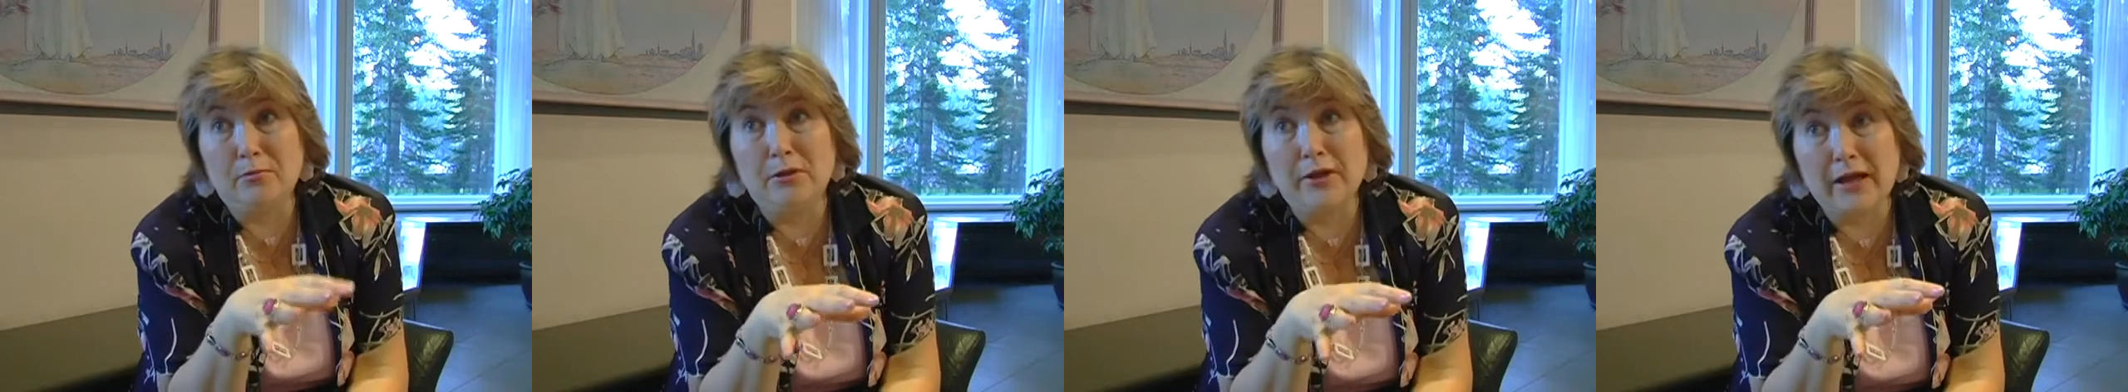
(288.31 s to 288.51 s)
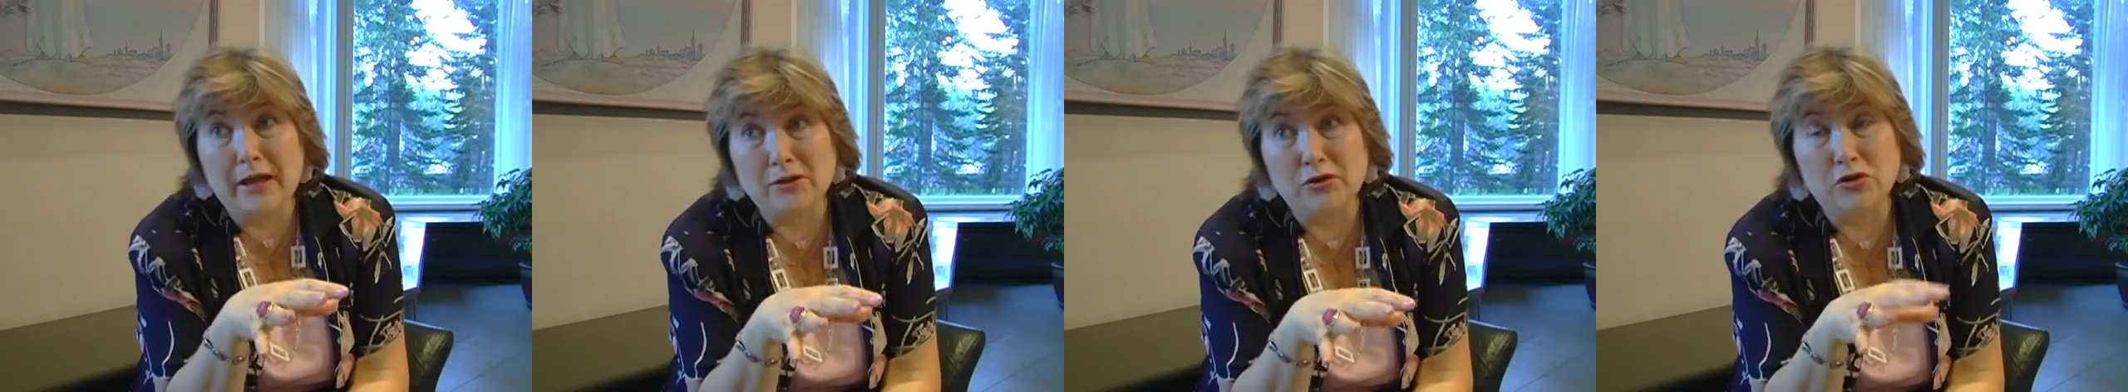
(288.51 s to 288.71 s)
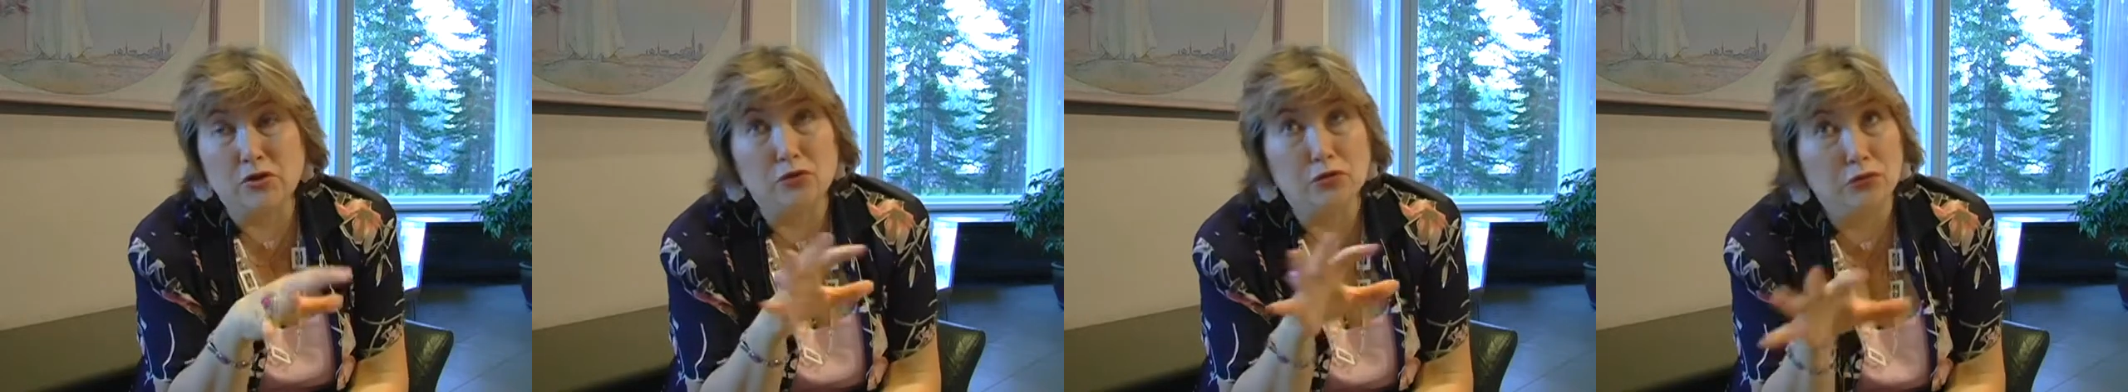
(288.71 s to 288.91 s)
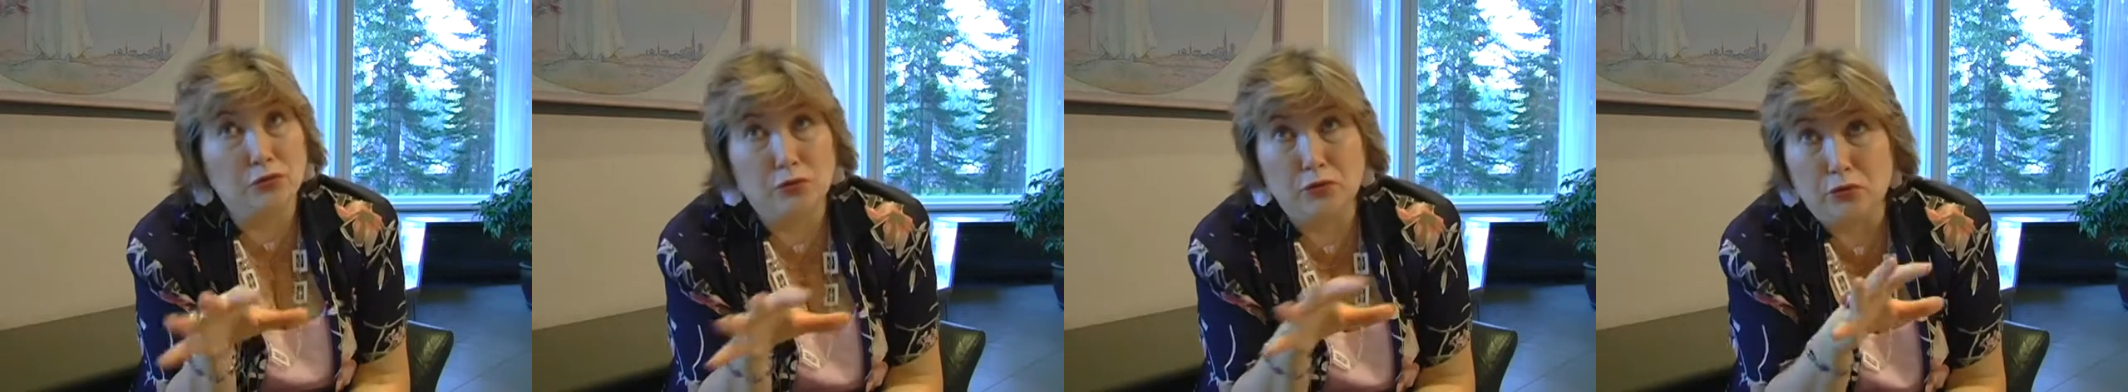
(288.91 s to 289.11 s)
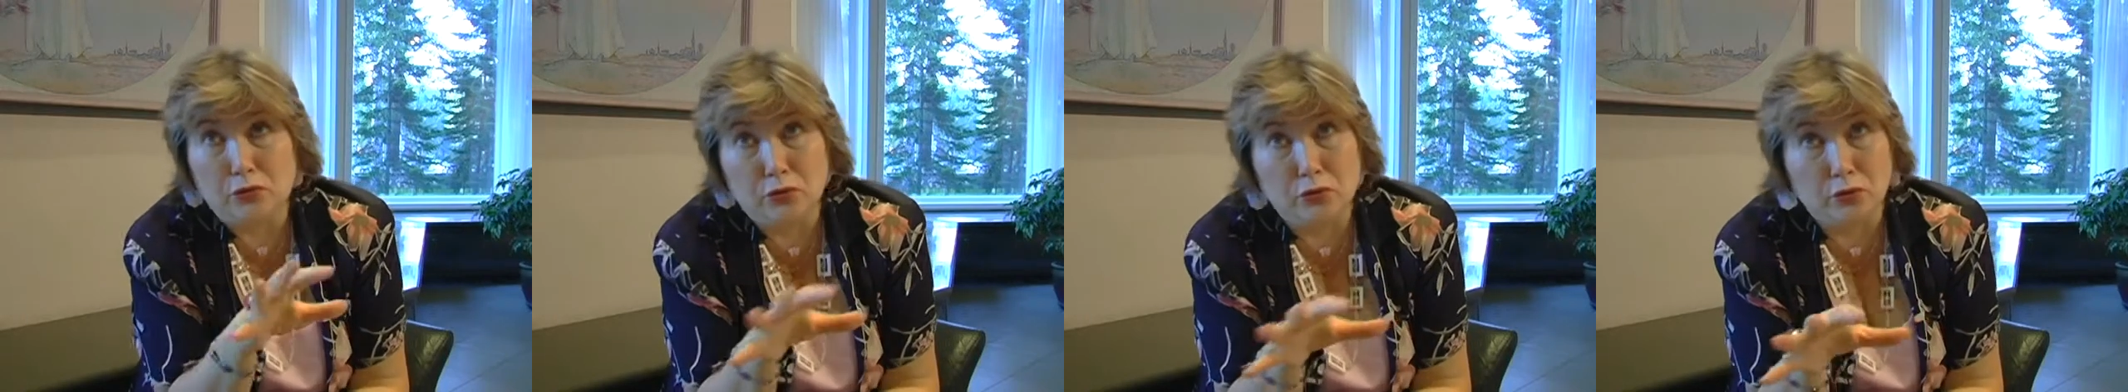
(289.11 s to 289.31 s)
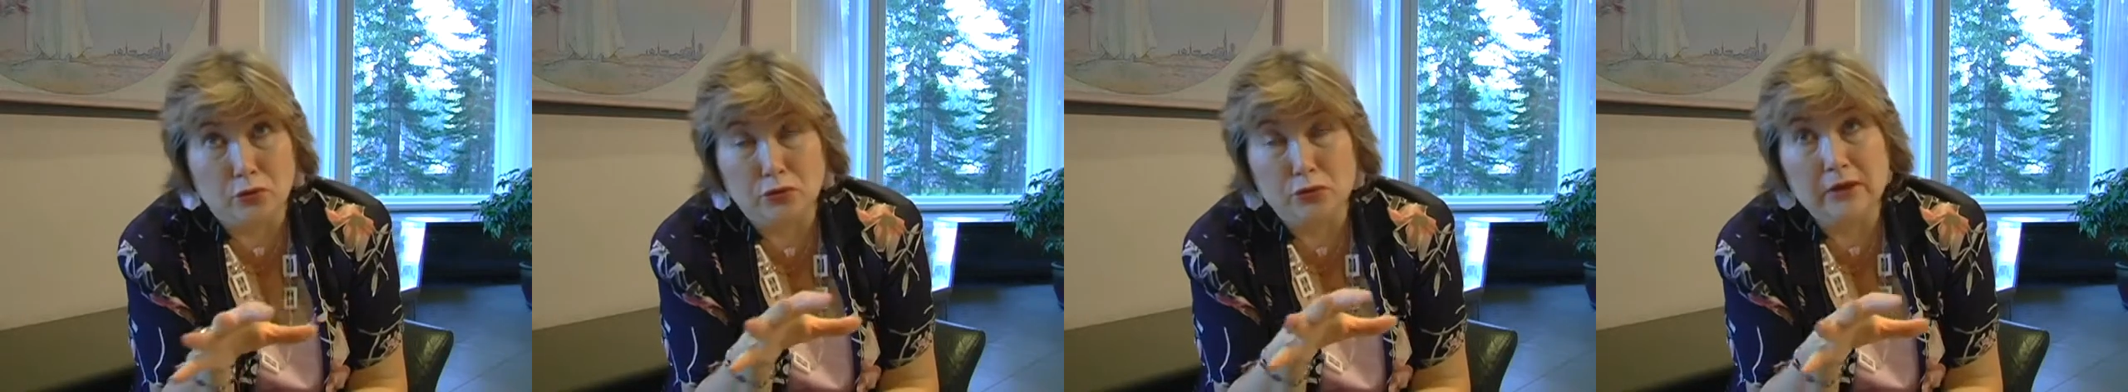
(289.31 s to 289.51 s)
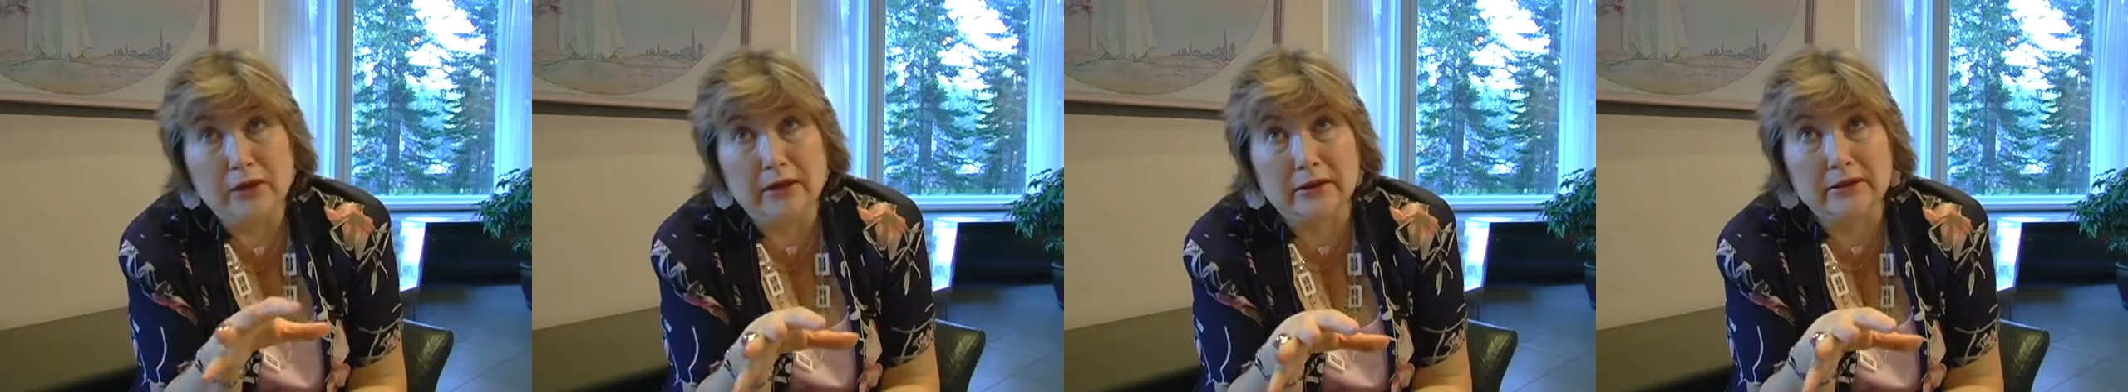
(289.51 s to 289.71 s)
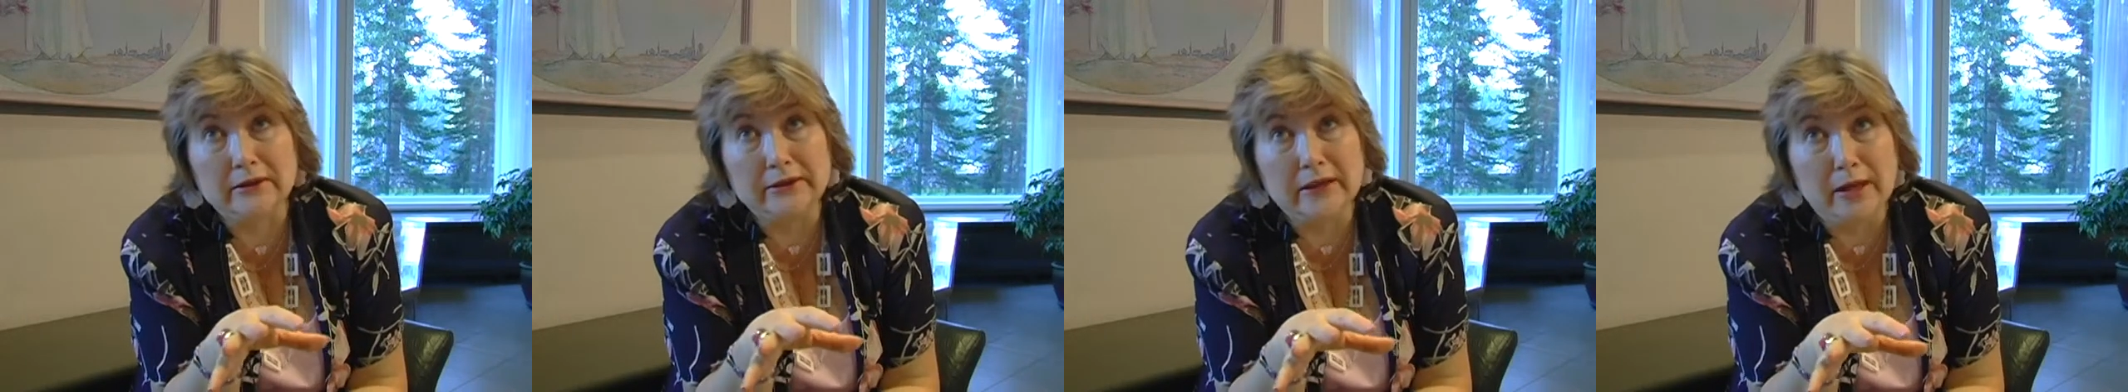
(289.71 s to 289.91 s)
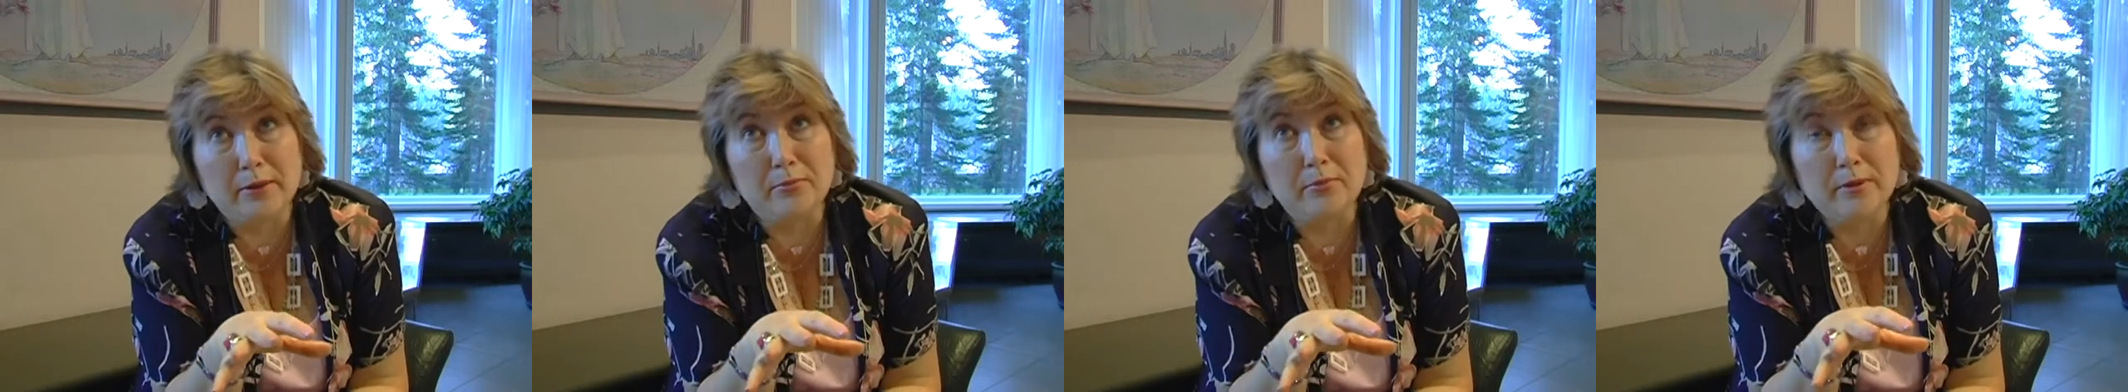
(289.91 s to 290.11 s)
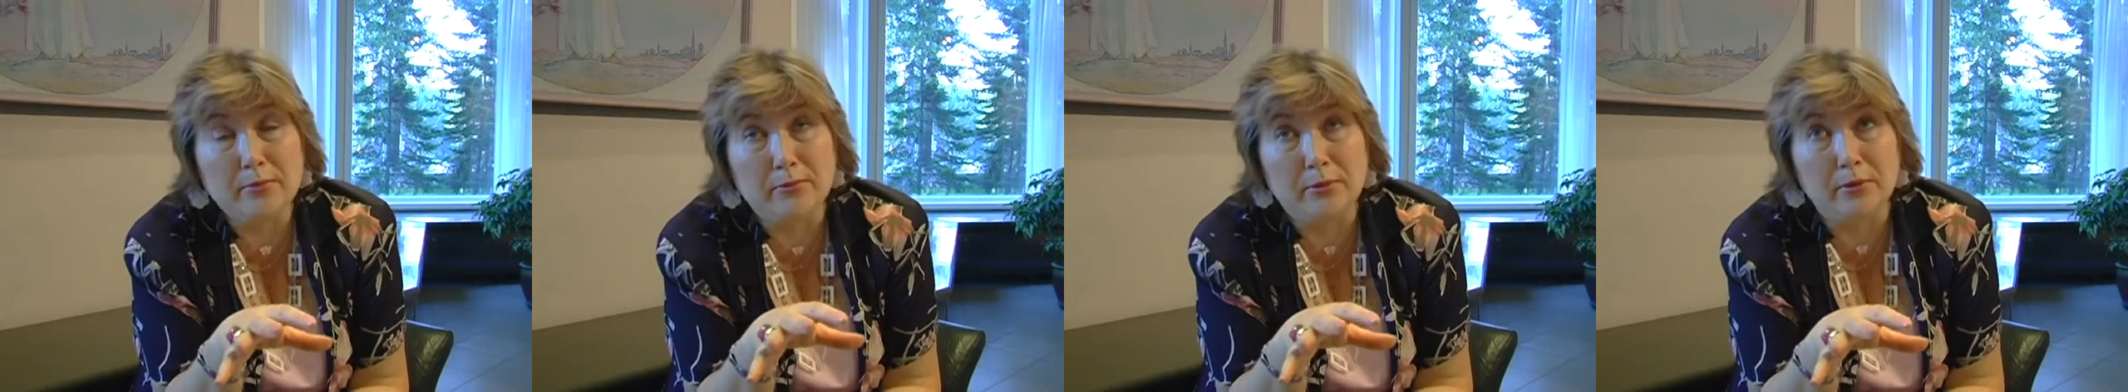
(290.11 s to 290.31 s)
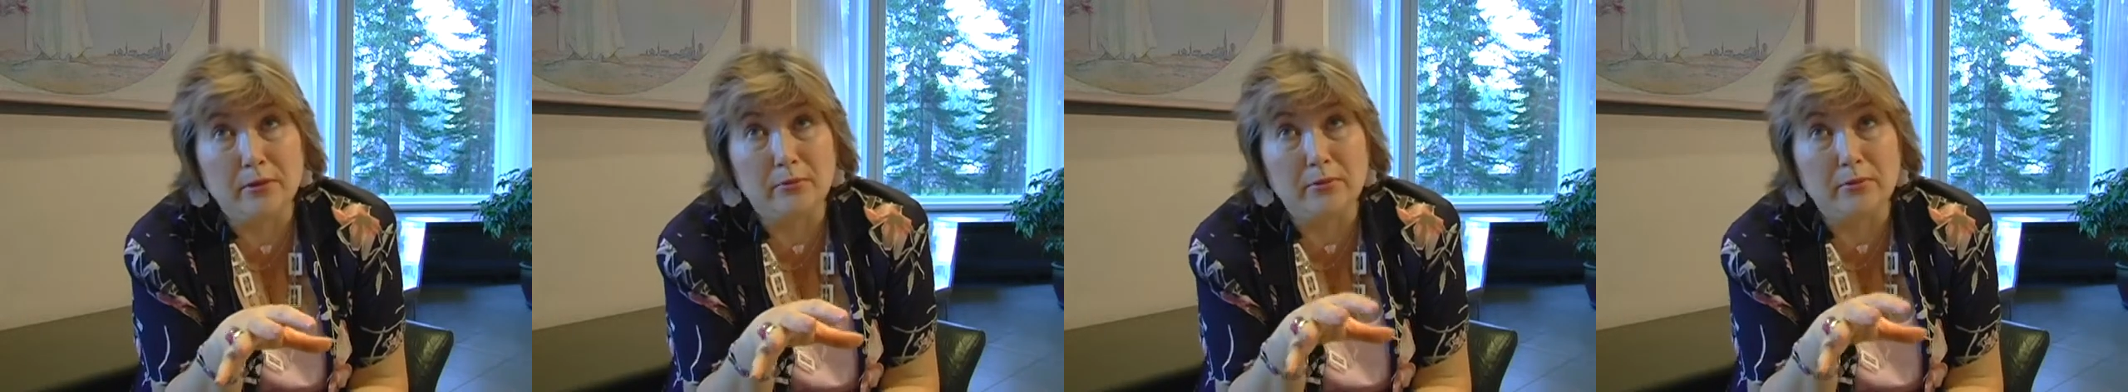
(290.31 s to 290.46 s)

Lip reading: place not for only Altai people,